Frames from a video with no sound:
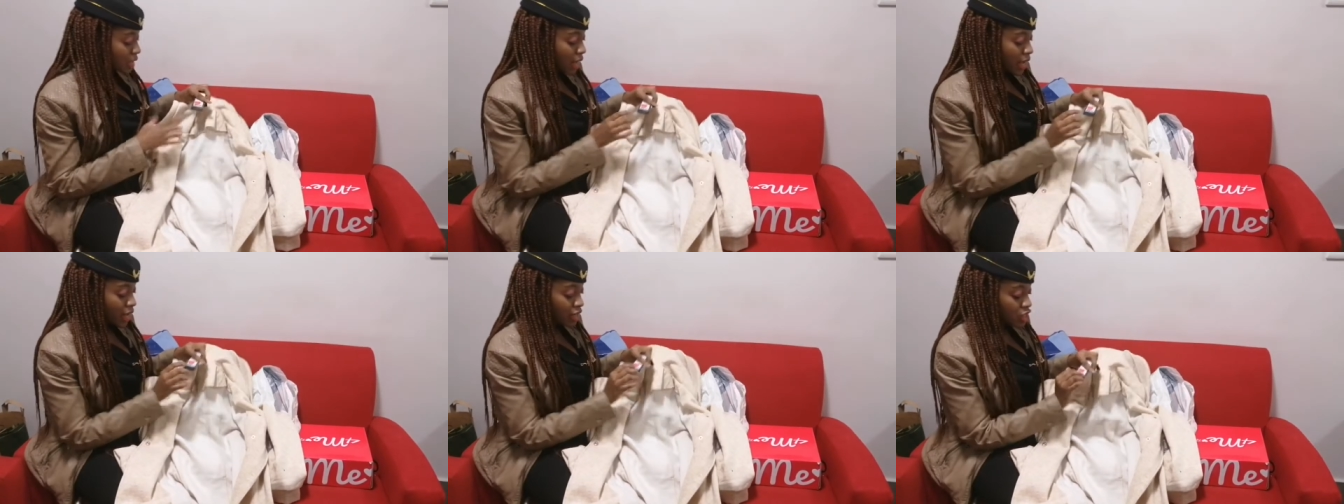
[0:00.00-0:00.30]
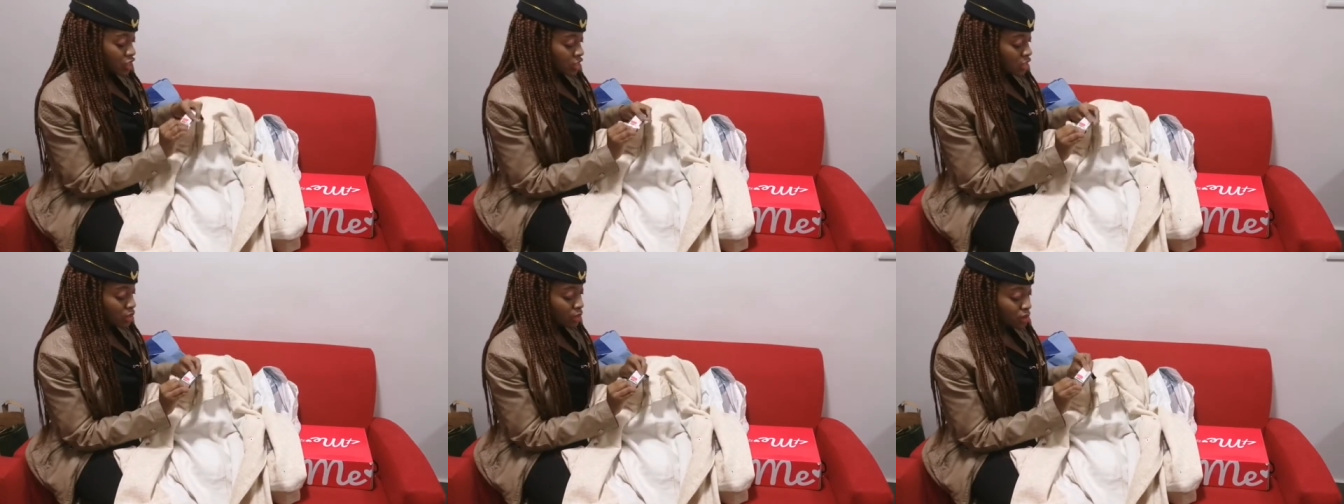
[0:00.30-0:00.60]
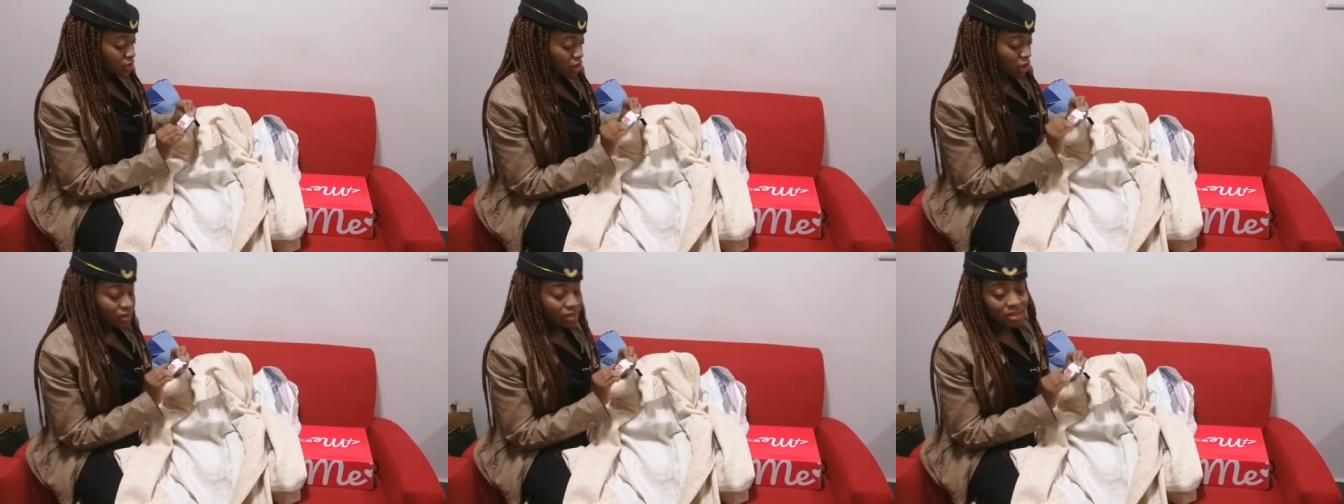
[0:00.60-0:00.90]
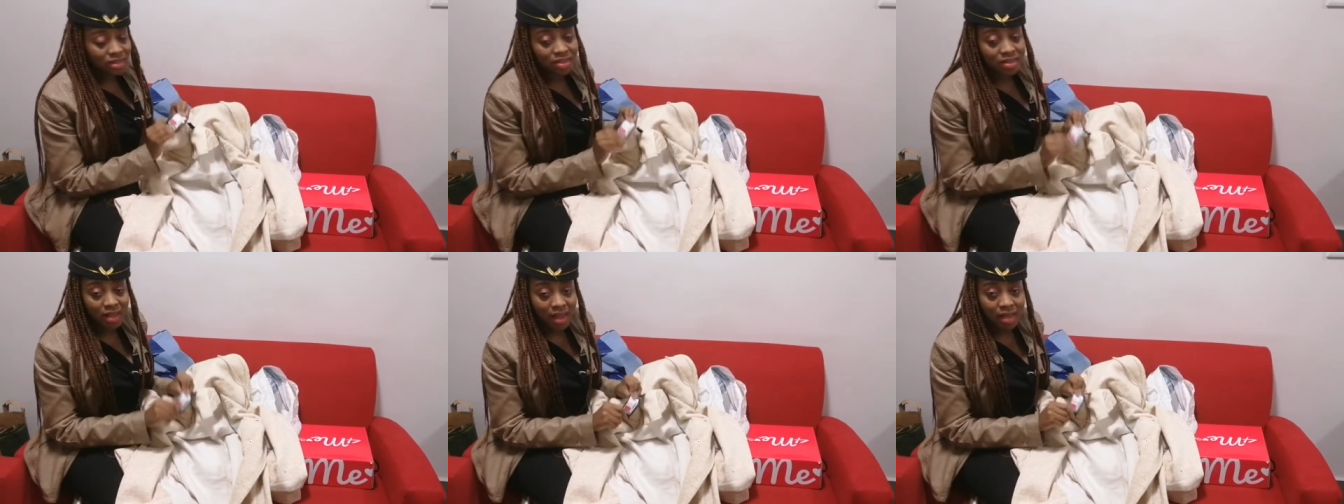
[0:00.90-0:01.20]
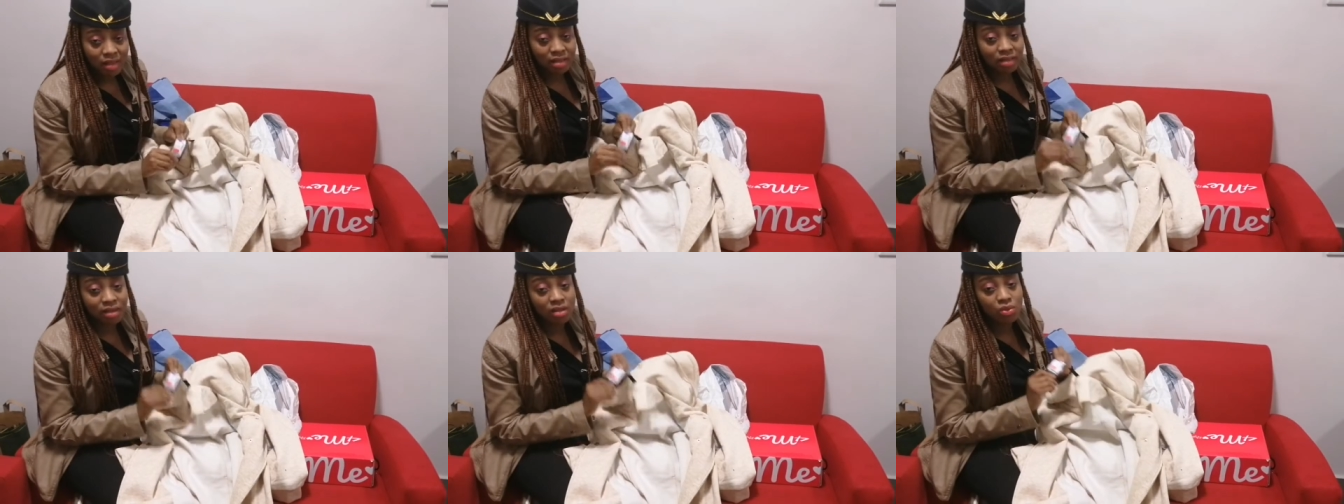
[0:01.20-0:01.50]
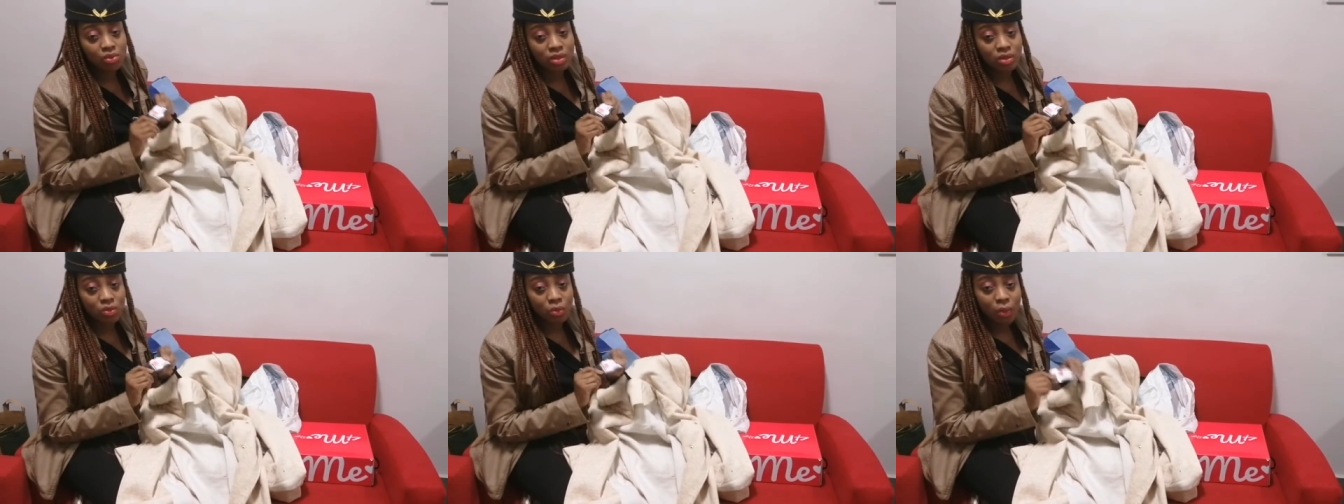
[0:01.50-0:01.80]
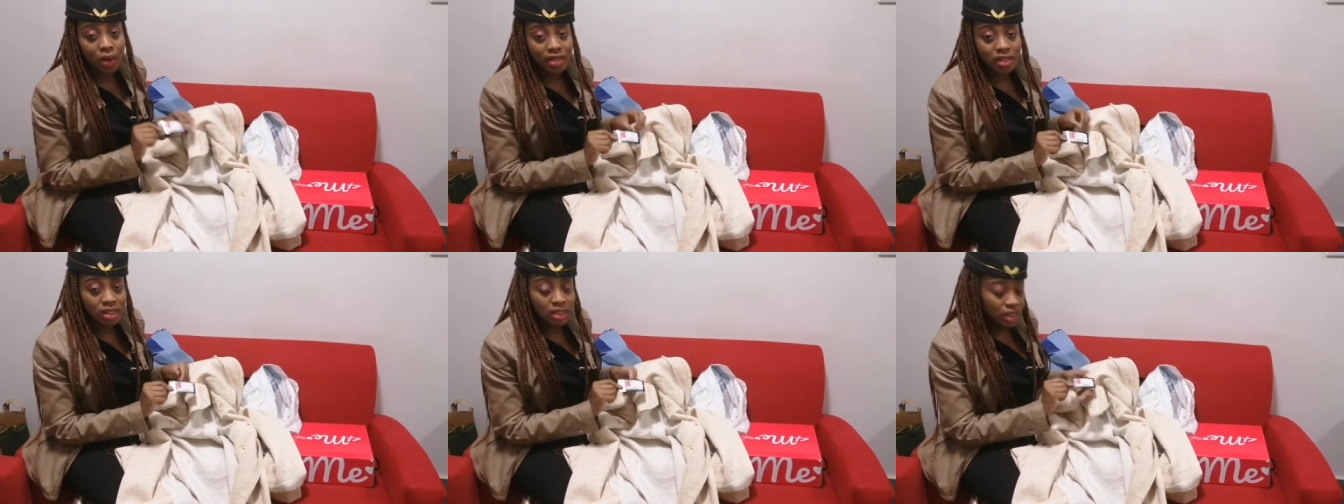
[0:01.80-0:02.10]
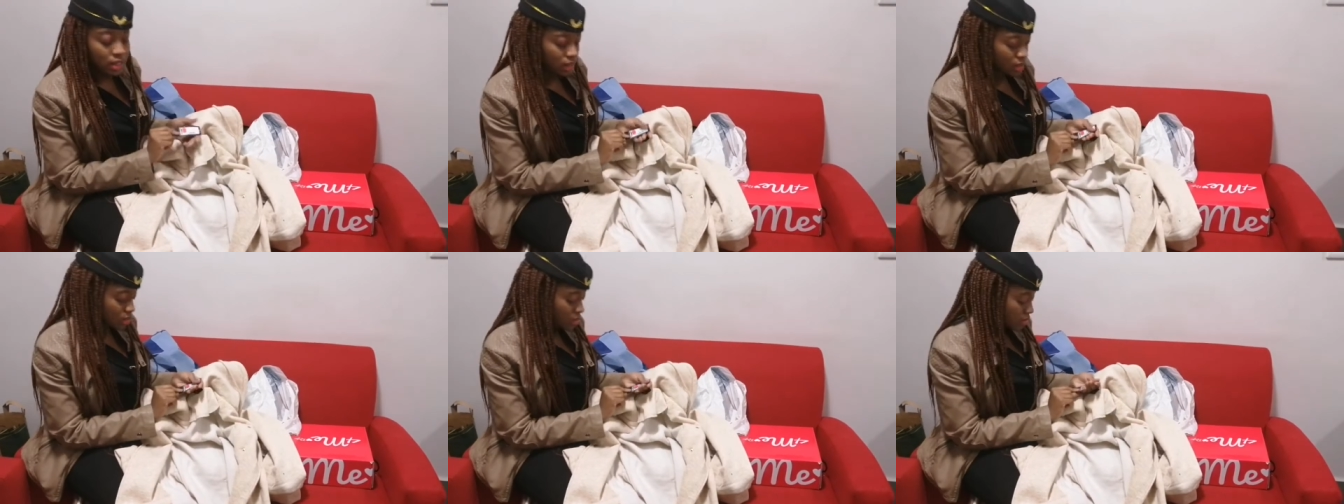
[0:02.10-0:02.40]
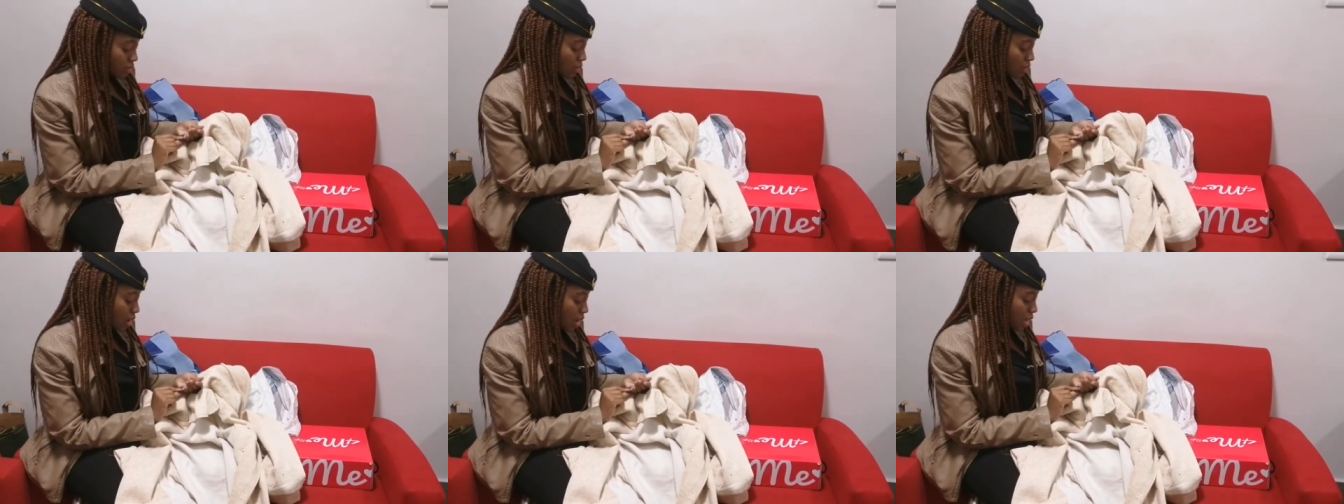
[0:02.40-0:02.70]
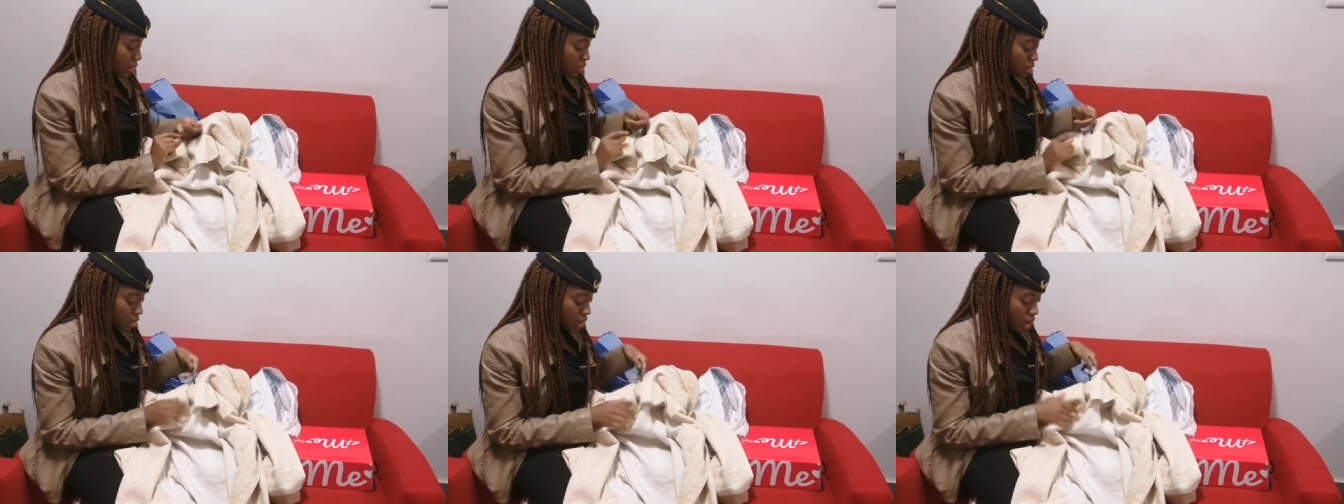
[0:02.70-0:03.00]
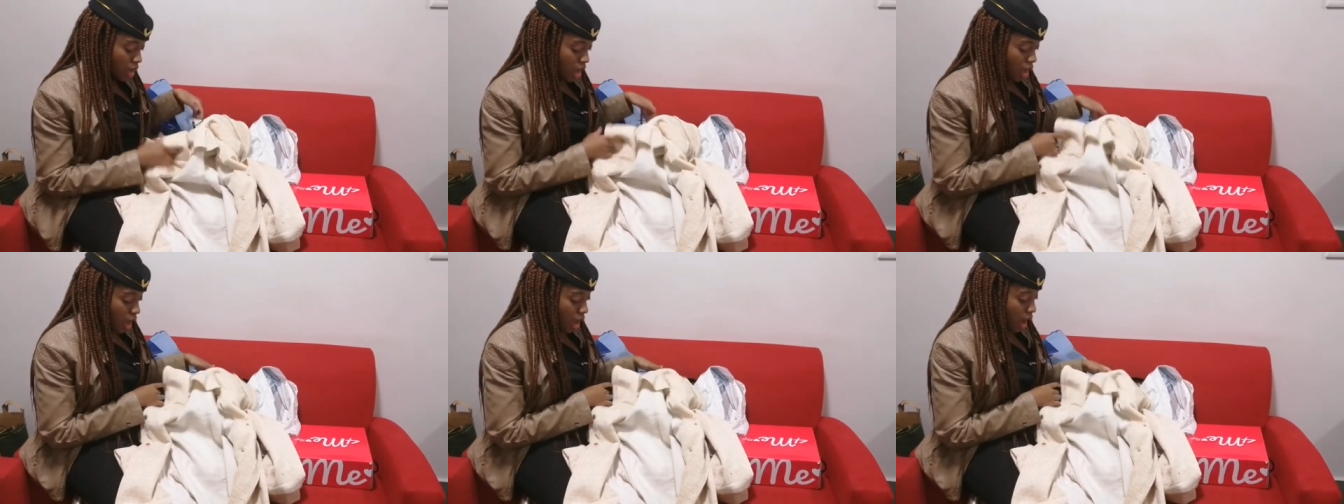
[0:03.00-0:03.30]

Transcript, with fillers: And actually it was on sale. It was one hundred sixty rand.